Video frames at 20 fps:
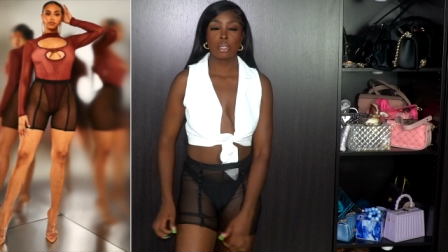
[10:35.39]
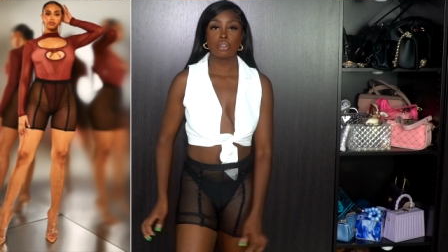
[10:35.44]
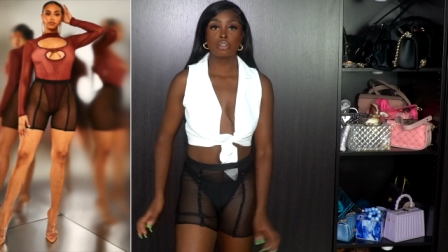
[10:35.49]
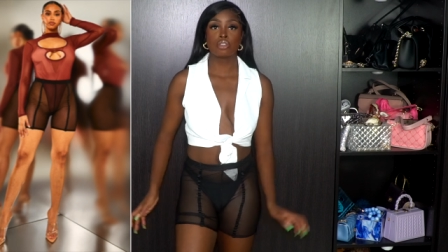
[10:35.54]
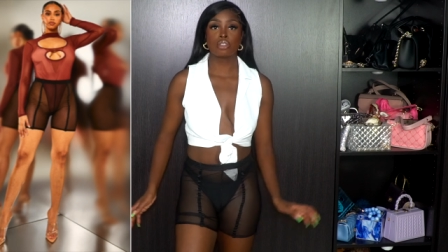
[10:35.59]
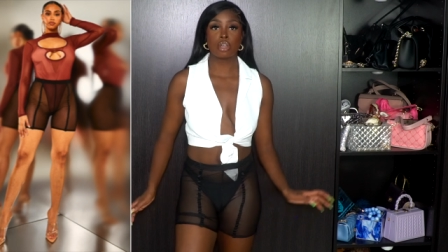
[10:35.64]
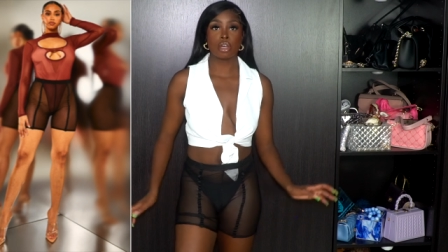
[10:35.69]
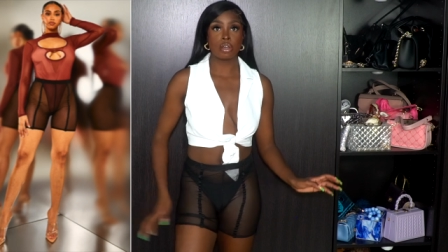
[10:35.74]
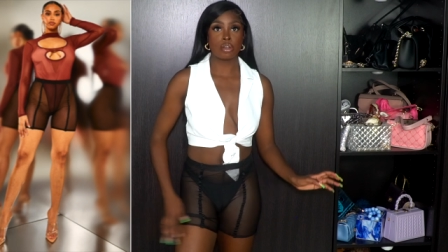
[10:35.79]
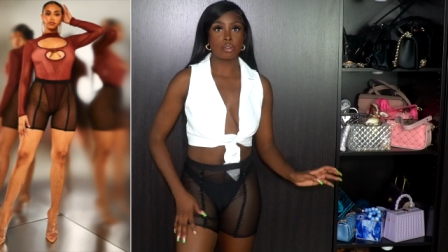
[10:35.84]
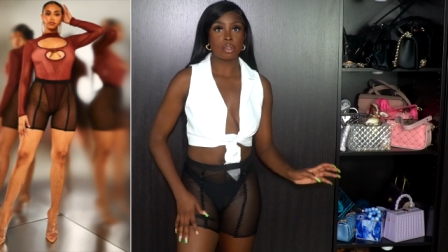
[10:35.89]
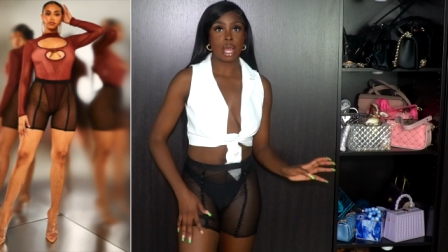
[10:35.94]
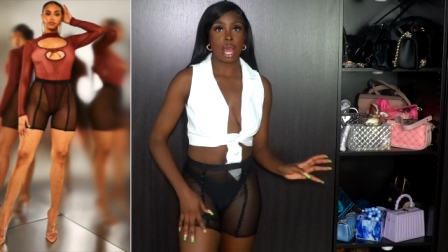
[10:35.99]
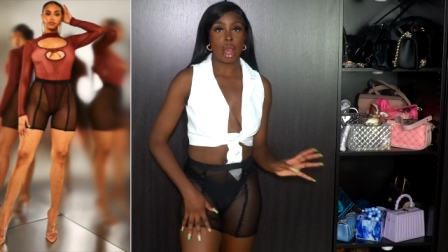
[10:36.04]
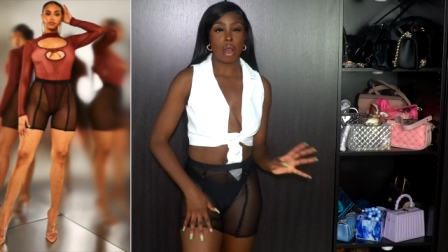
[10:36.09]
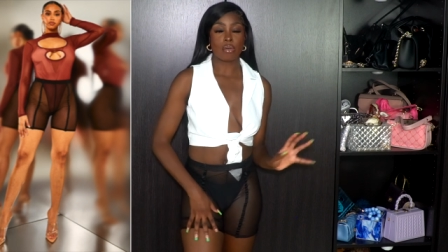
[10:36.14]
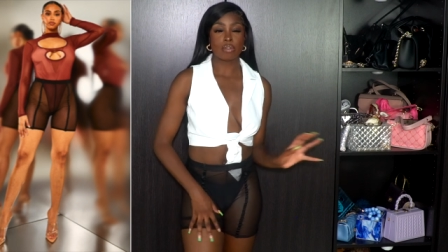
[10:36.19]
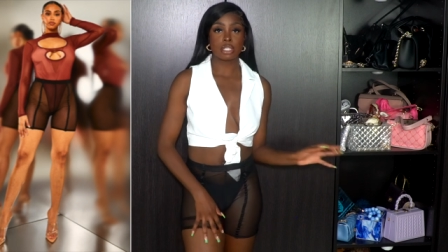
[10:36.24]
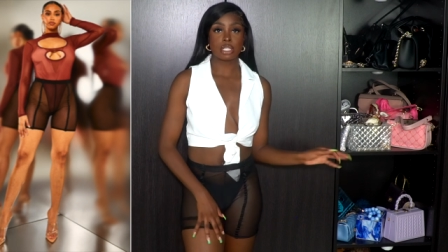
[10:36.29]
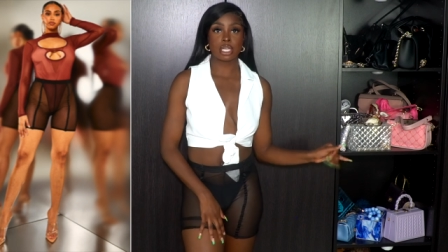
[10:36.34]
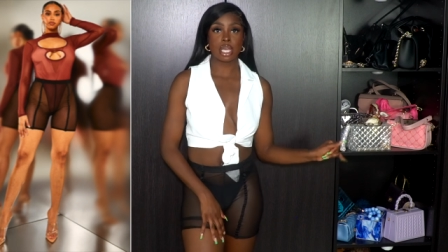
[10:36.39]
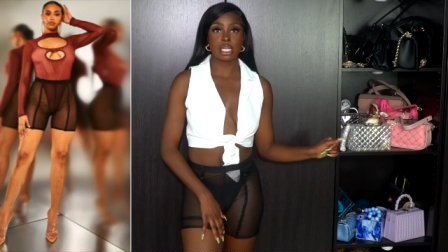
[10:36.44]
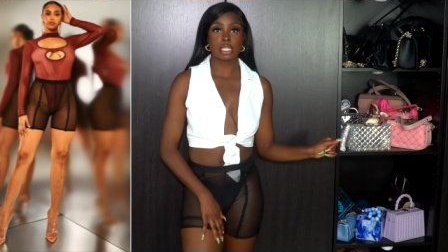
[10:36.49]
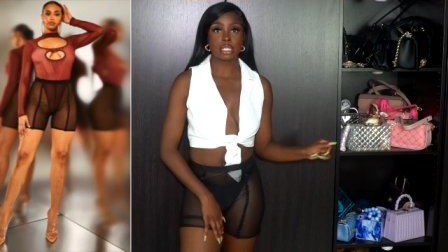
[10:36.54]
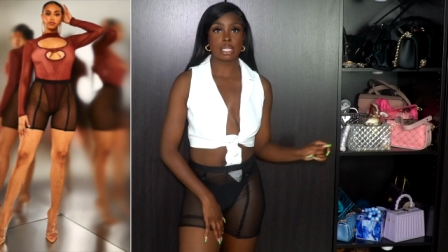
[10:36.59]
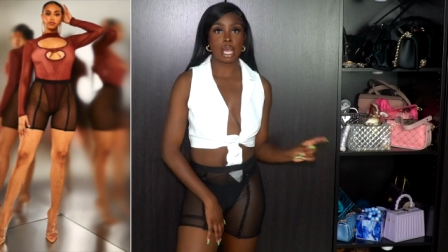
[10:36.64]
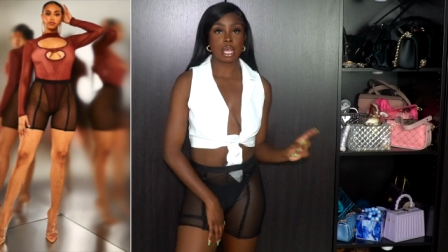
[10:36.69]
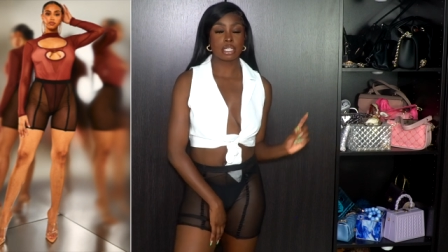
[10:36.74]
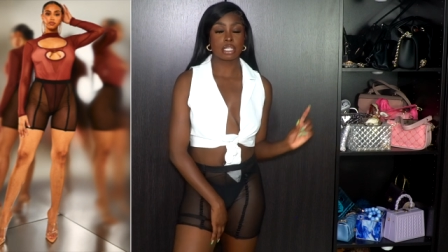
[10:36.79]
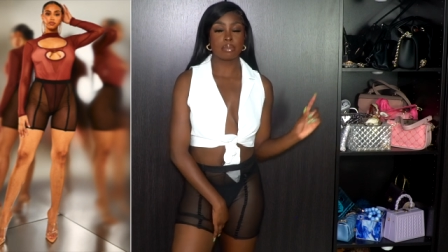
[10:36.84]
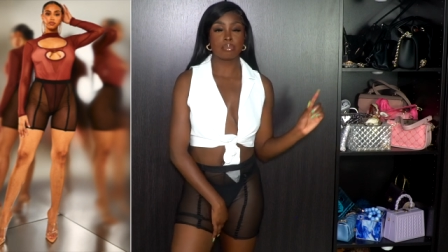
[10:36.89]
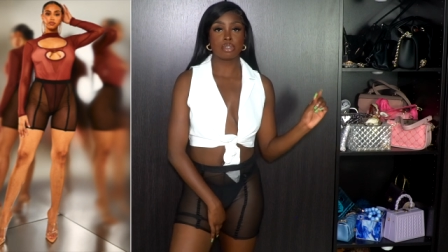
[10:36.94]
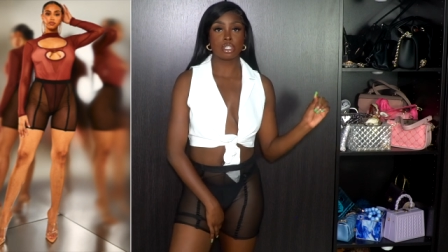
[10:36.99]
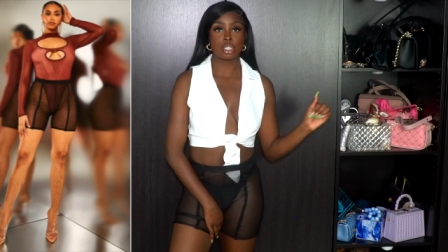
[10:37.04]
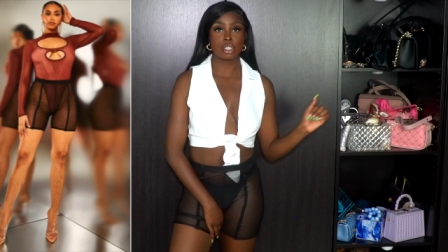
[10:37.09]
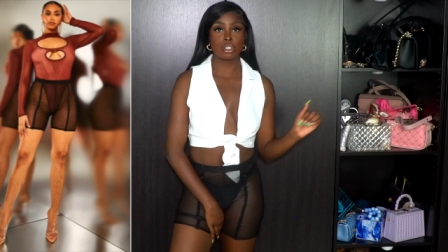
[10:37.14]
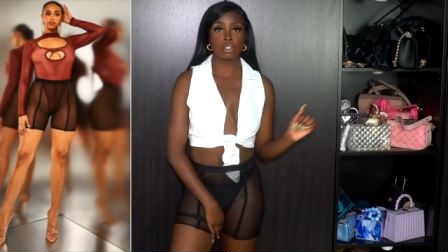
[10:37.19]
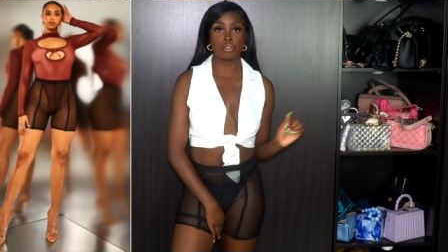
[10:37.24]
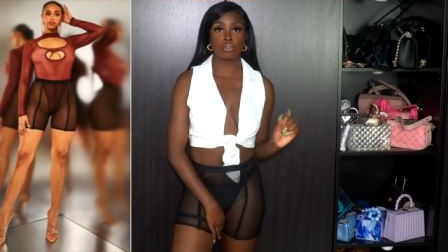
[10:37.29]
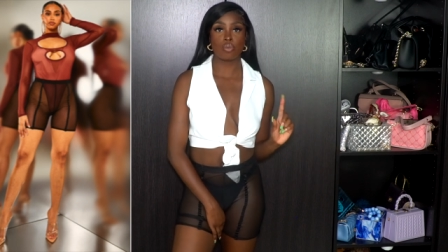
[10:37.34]
So I would say size up
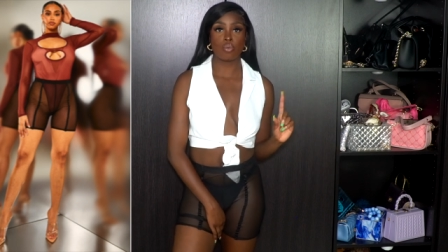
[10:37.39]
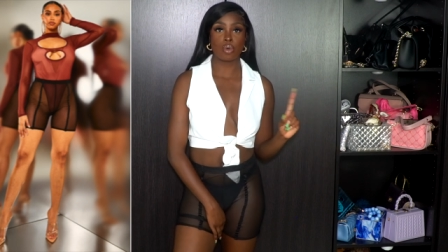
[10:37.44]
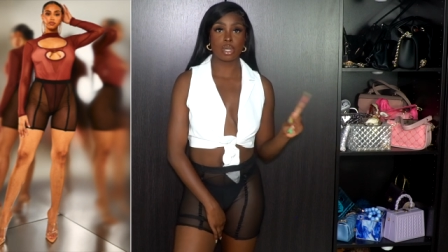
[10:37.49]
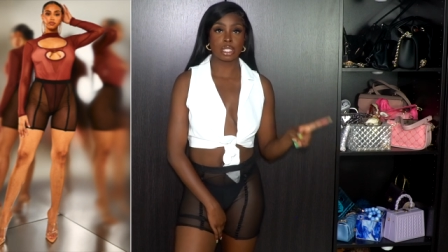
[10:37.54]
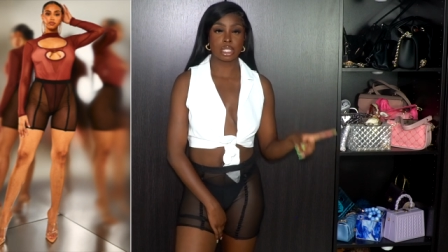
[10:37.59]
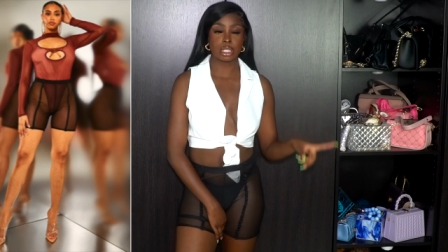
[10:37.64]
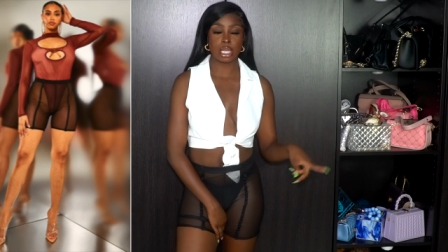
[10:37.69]
just one